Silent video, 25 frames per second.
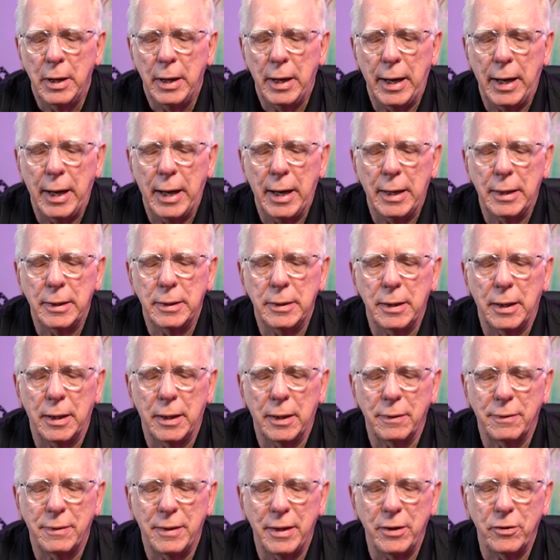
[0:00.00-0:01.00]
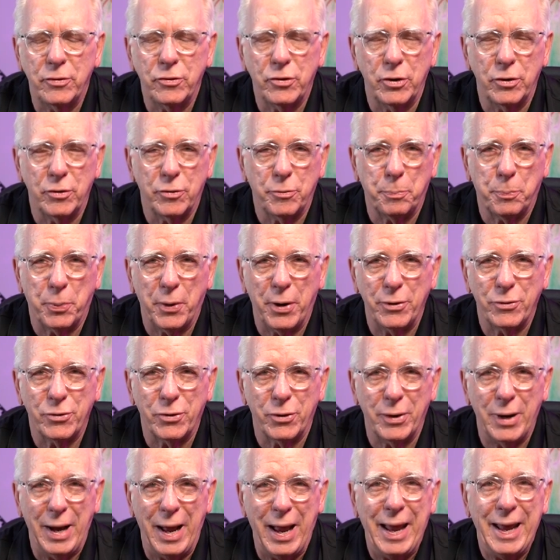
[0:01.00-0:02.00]
And this is
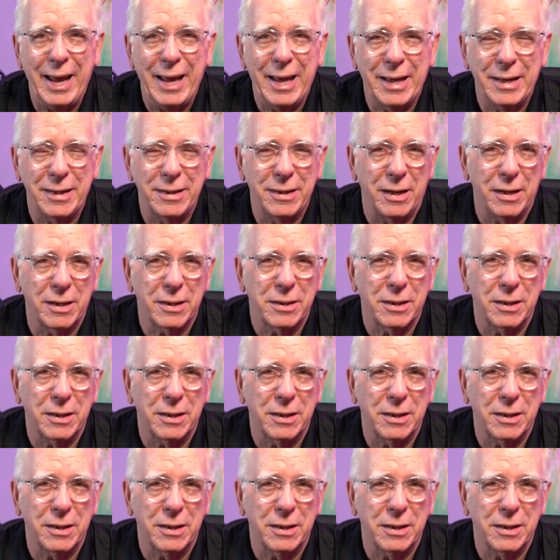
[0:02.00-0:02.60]
pressure and